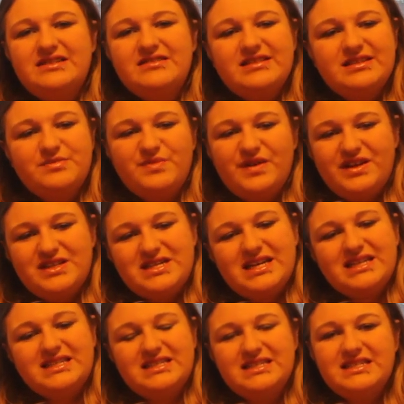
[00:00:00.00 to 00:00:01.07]
do this
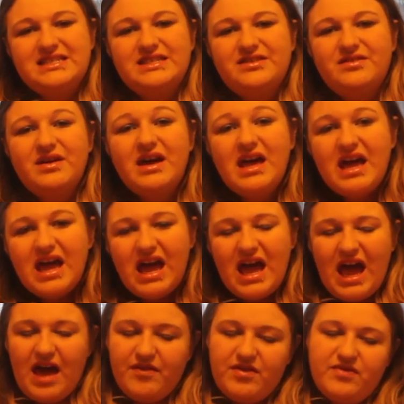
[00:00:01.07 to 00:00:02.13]
project and to
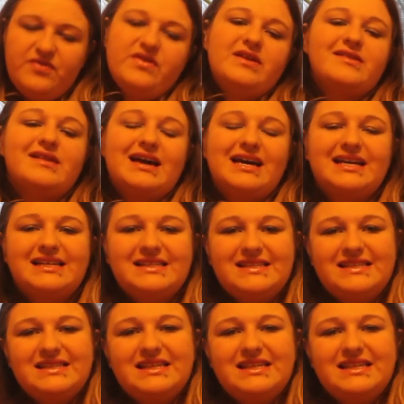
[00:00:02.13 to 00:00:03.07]
have it for you guys.